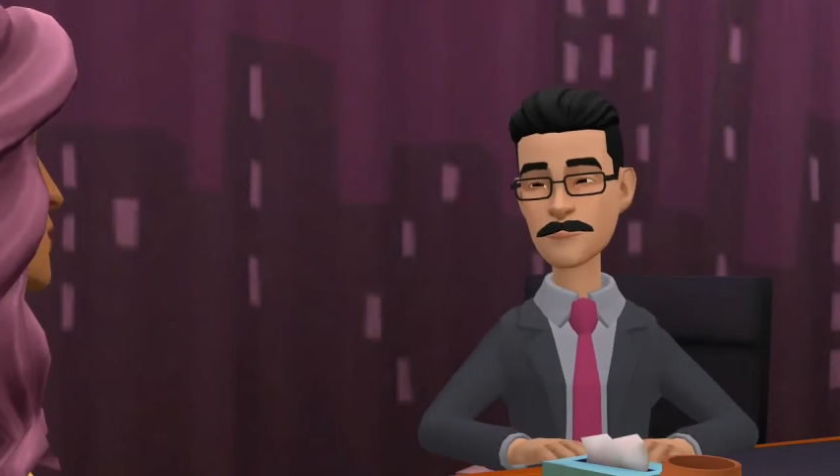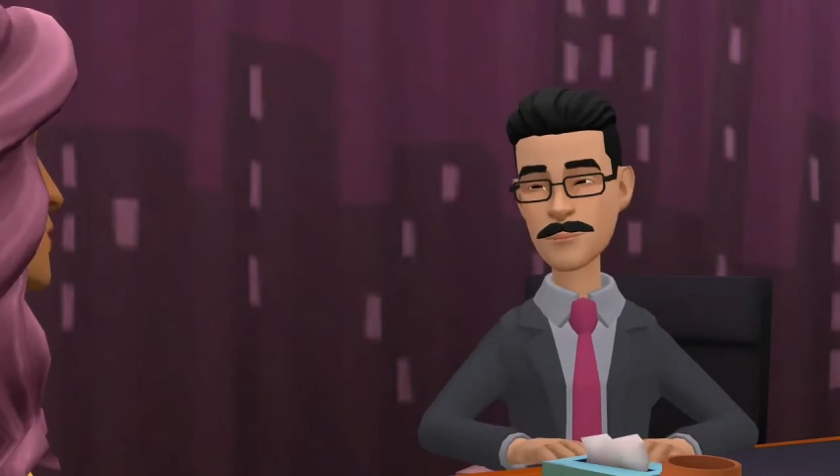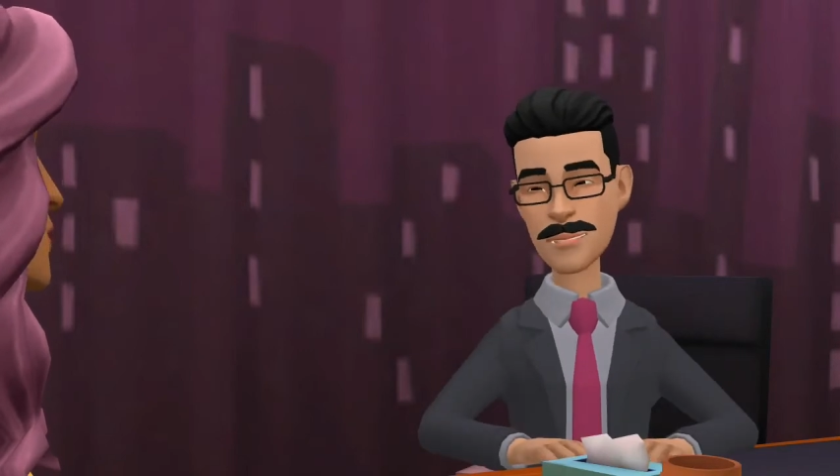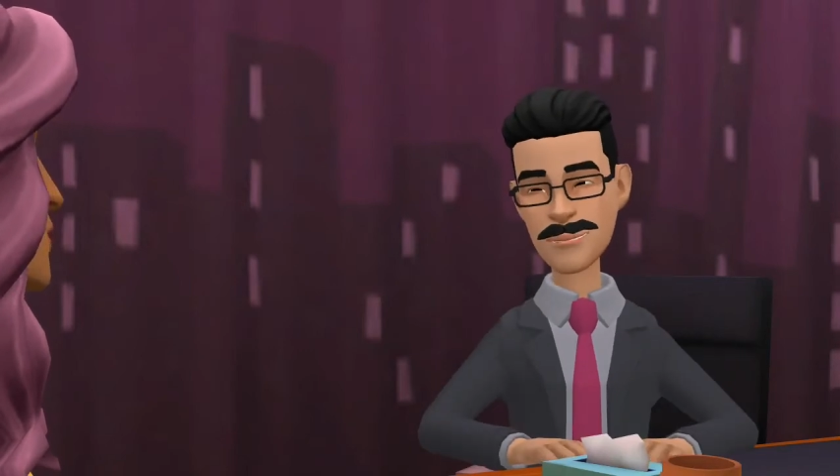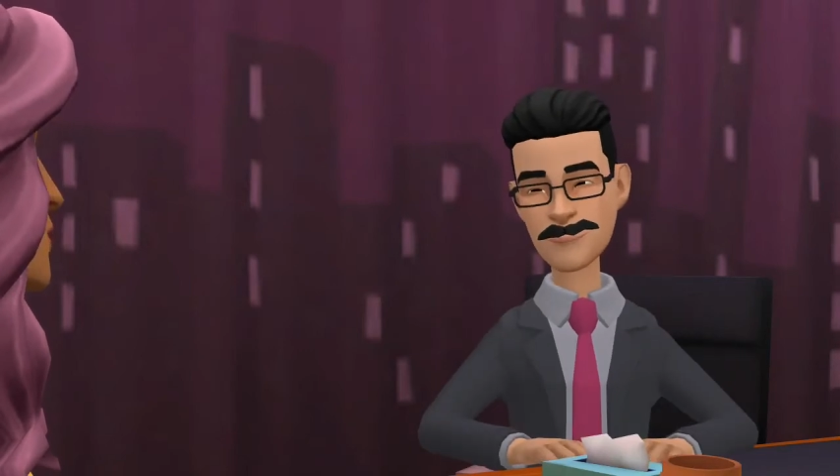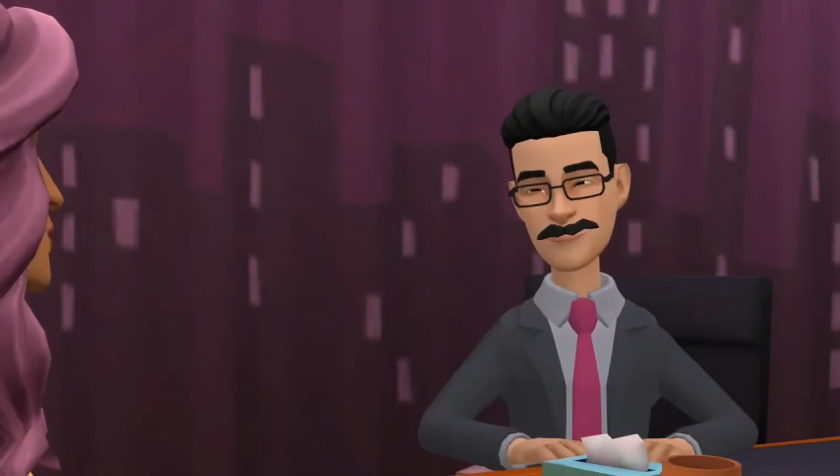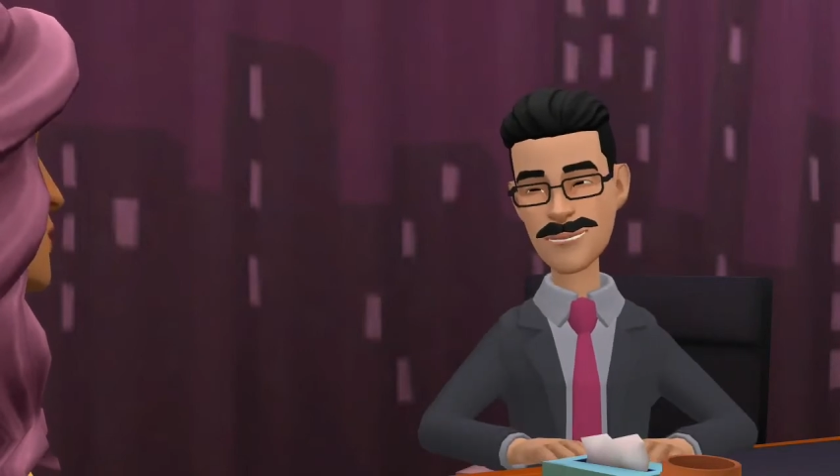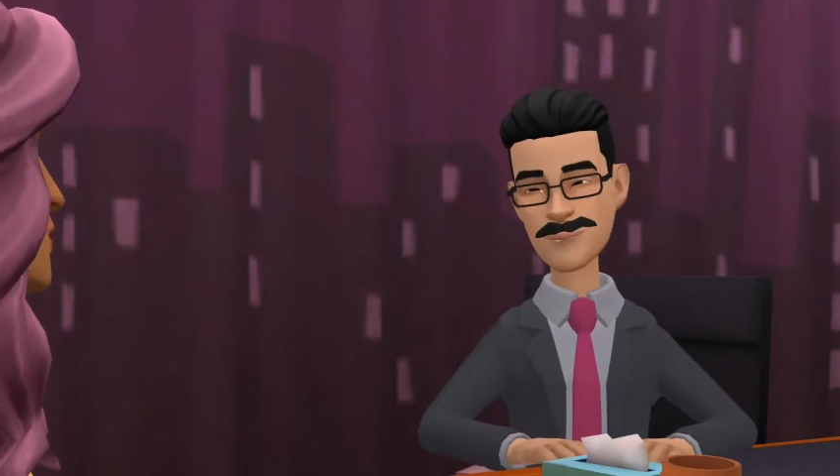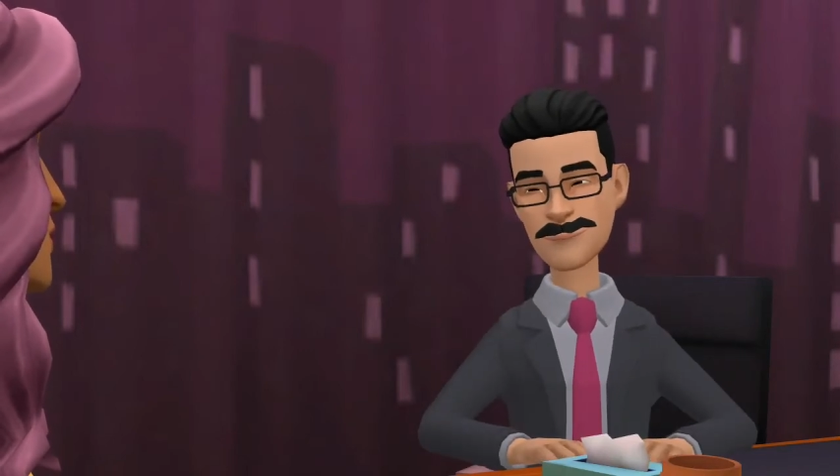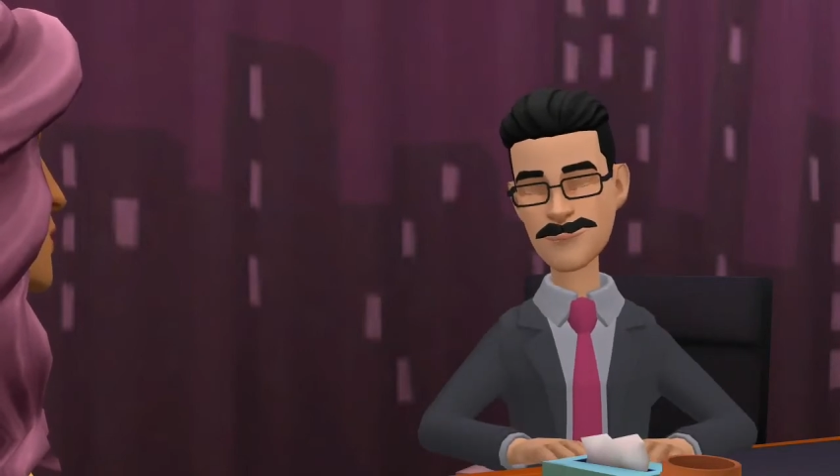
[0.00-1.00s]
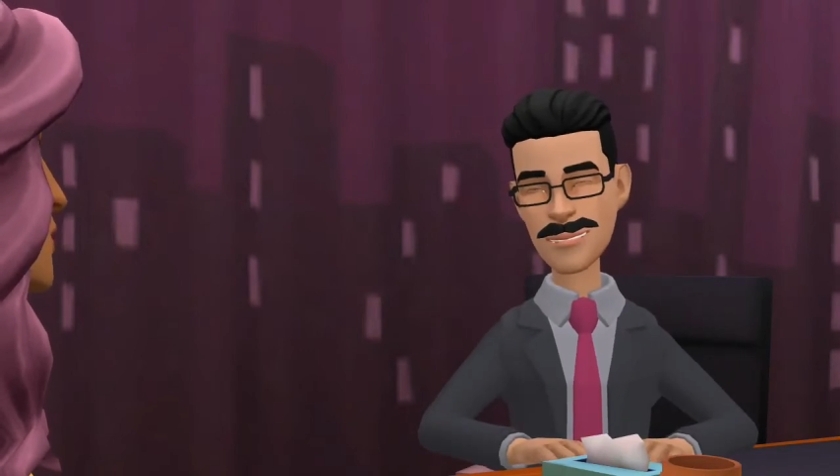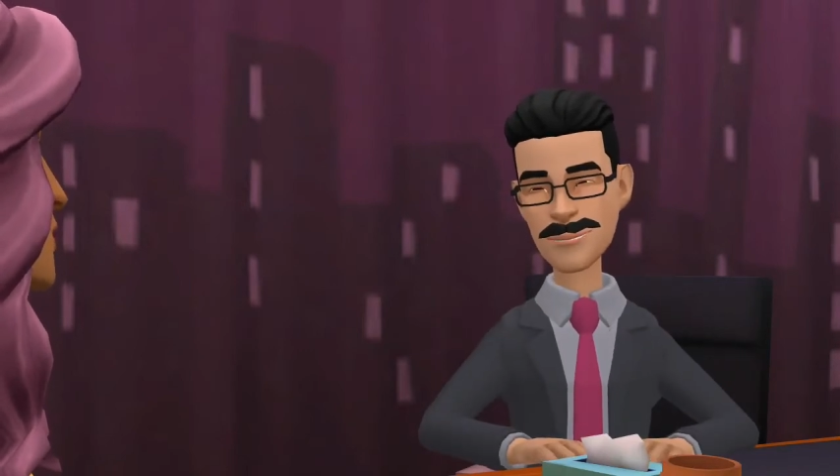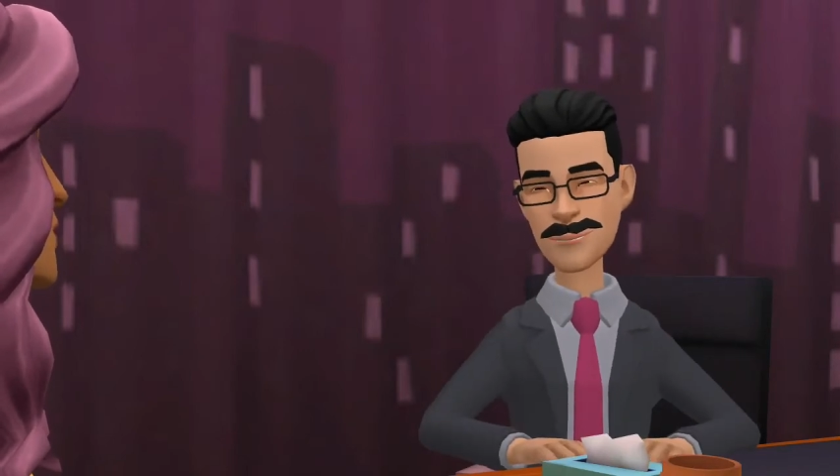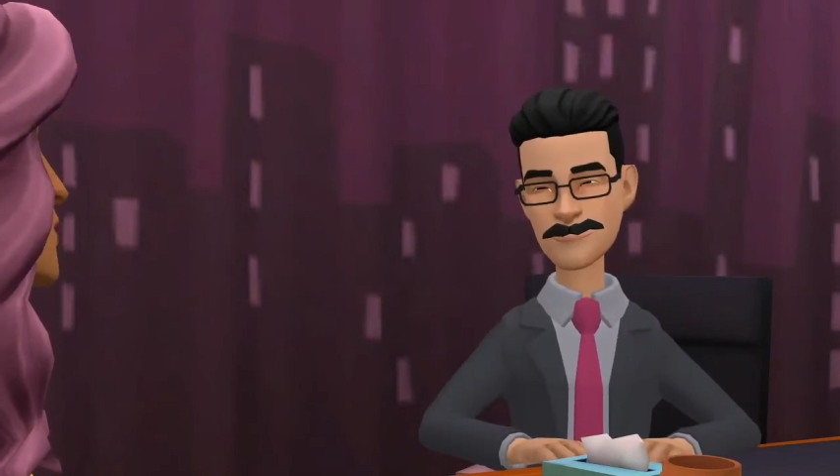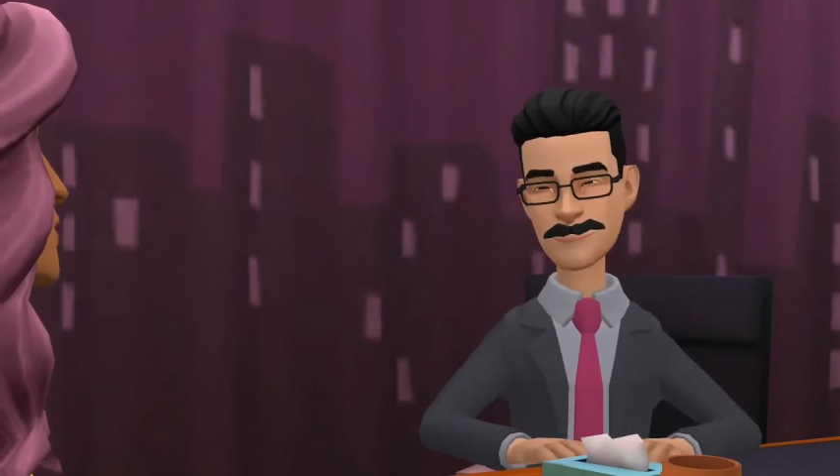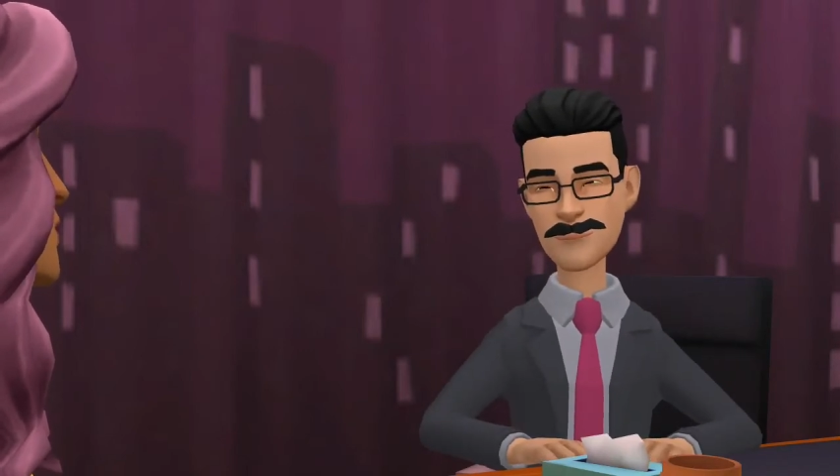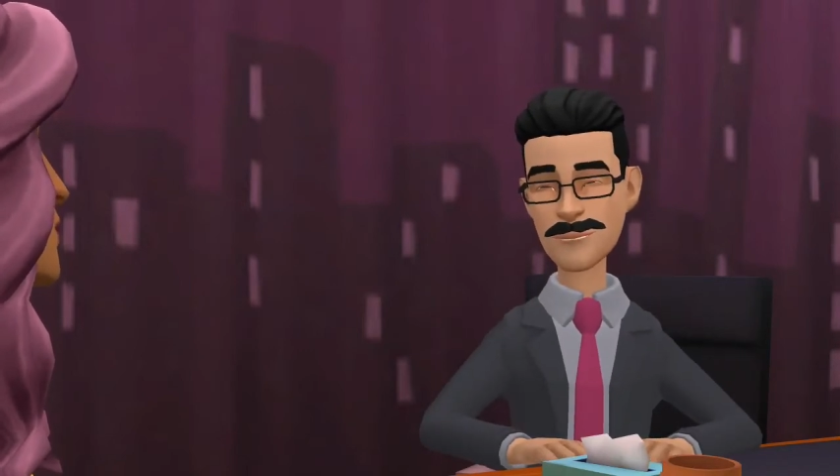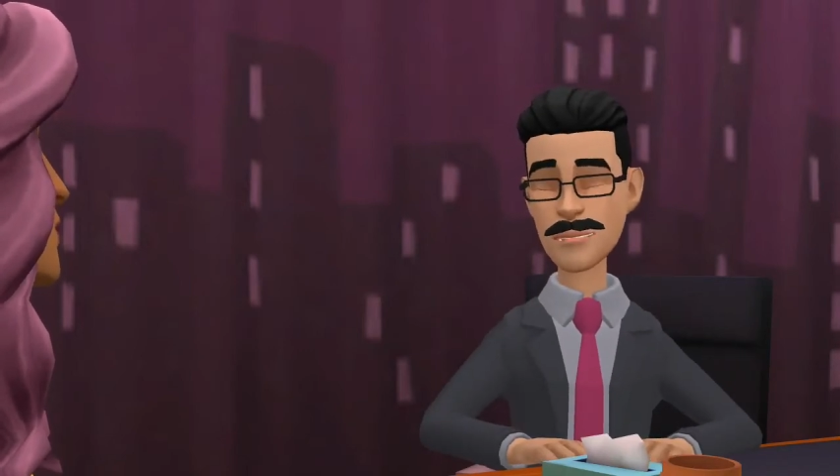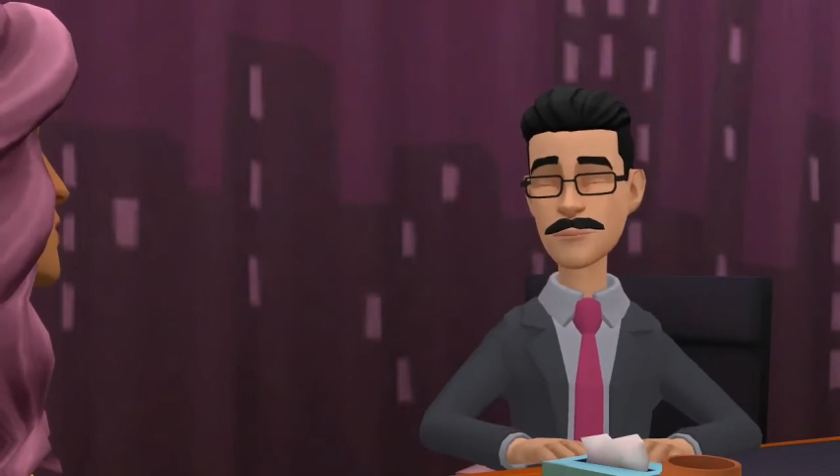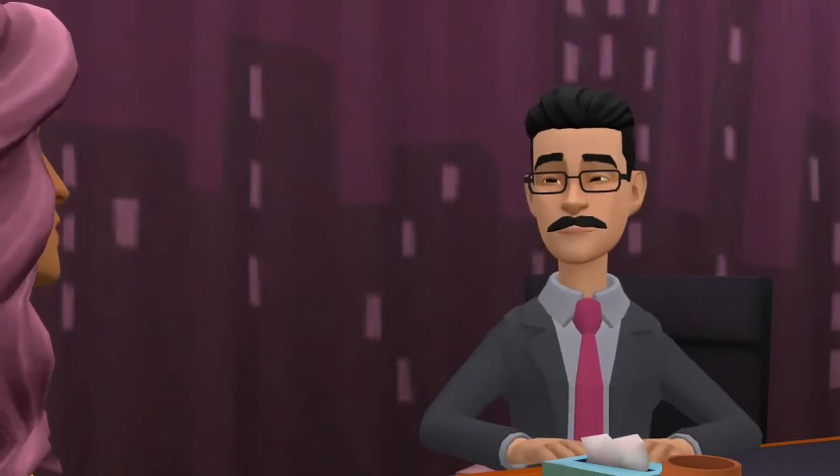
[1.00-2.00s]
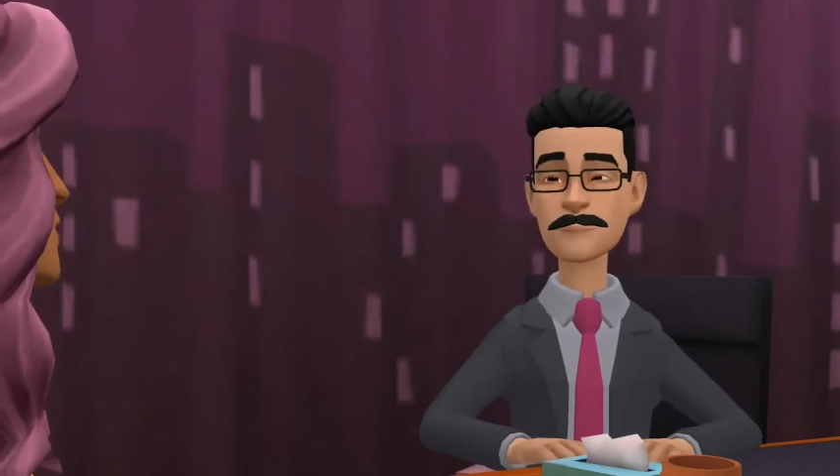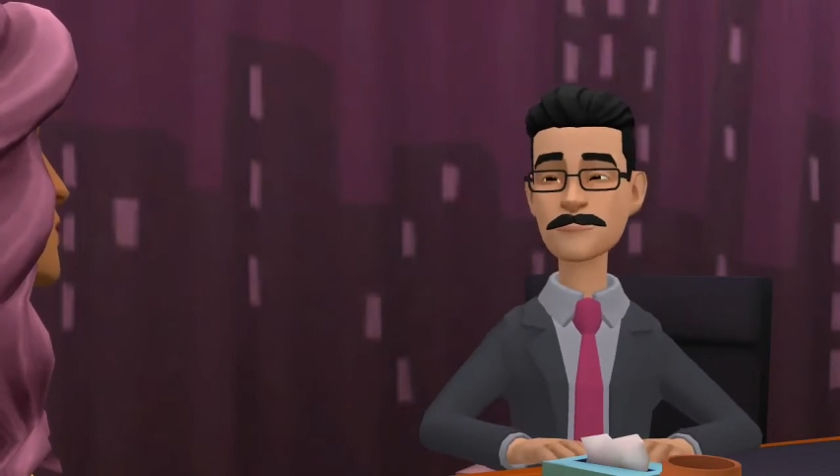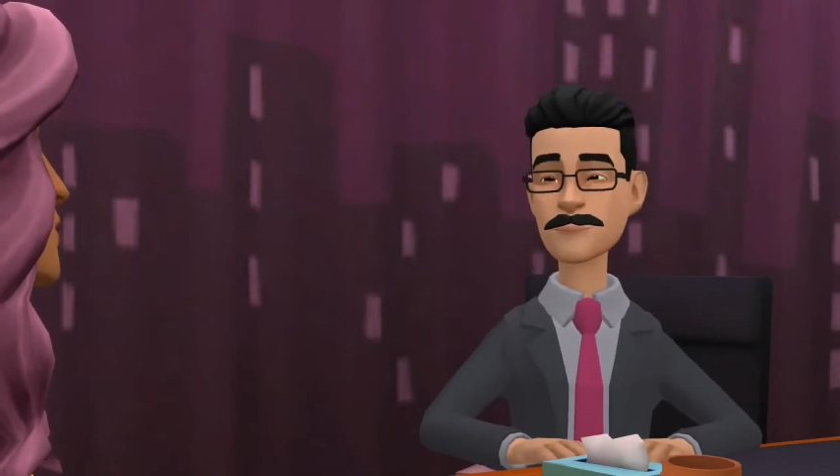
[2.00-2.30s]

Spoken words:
from YouTube just temporary?